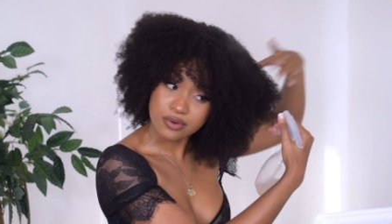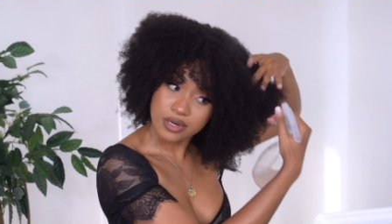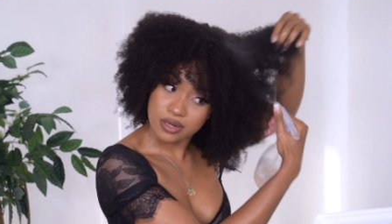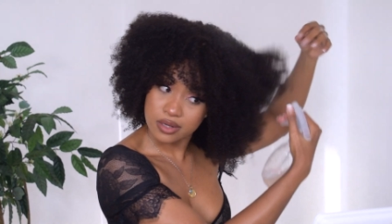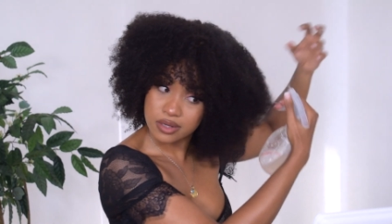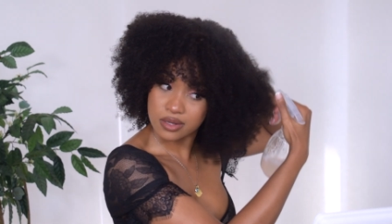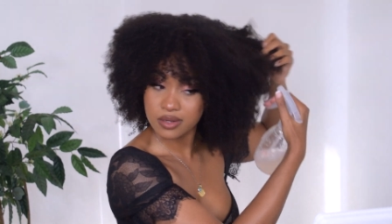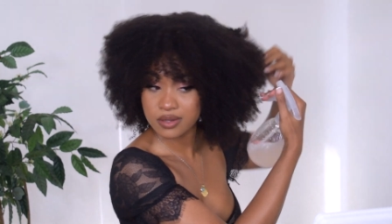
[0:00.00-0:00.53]
To
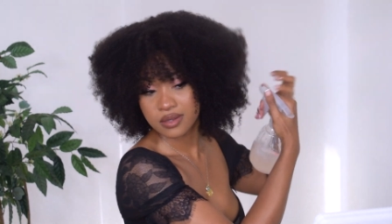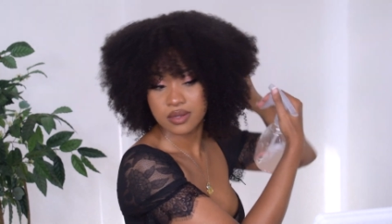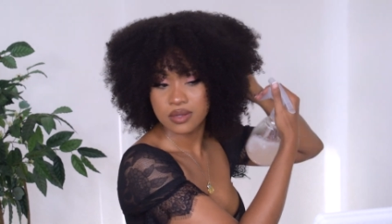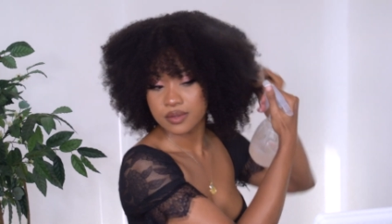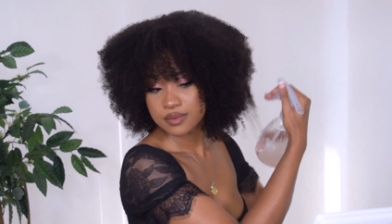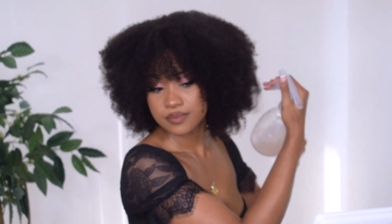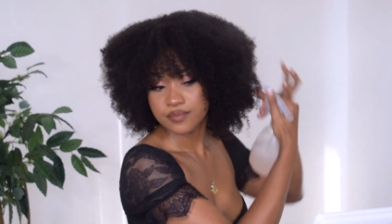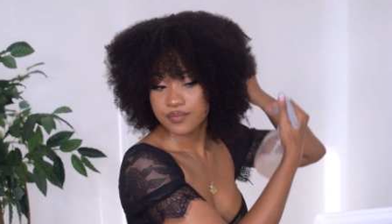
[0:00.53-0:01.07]
be honest
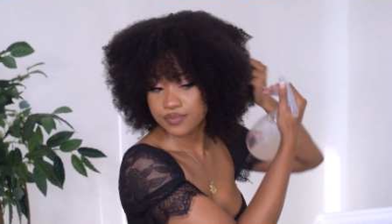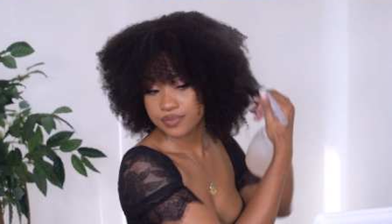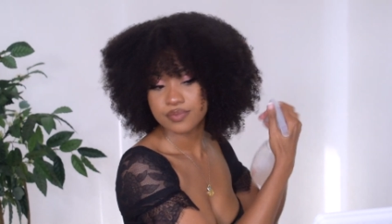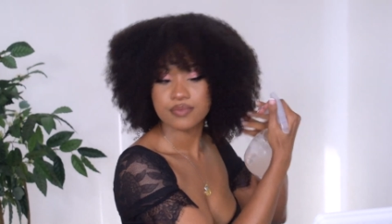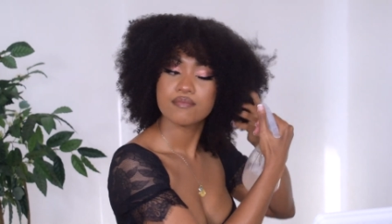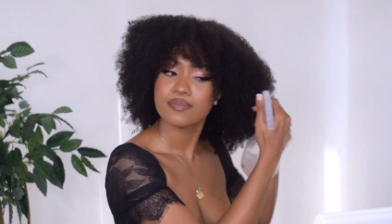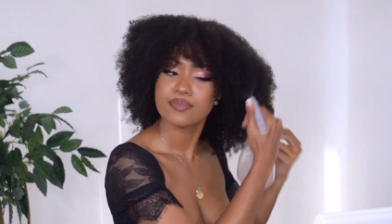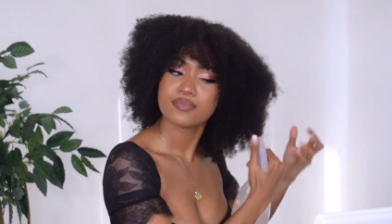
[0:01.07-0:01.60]
with y'all,
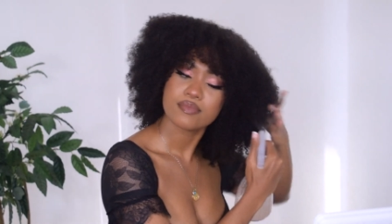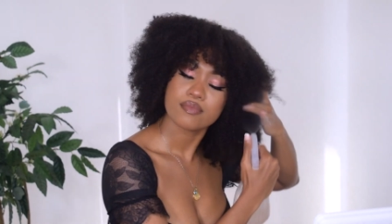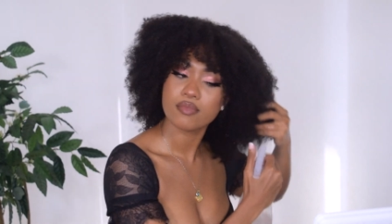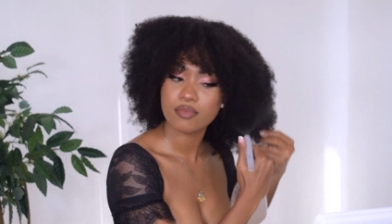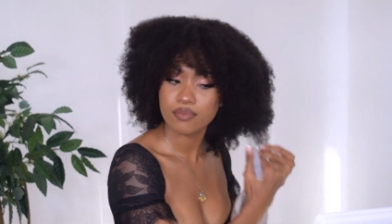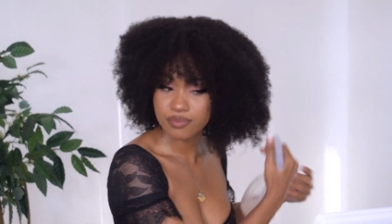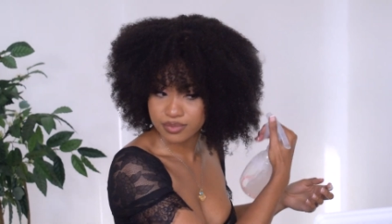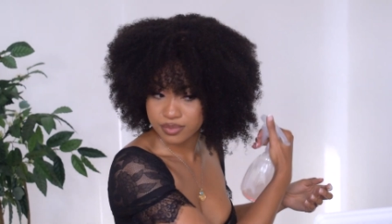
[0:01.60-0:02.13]
I was
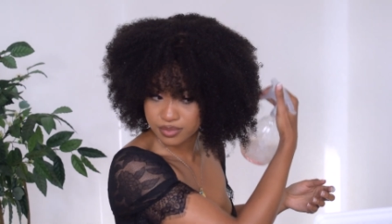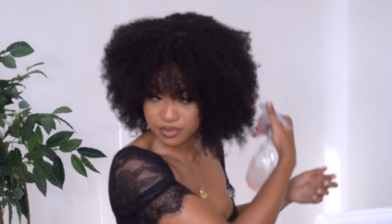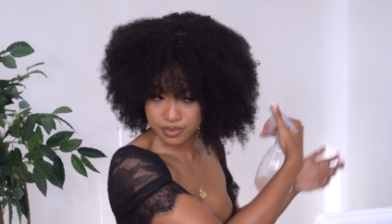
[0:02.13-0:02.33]
only going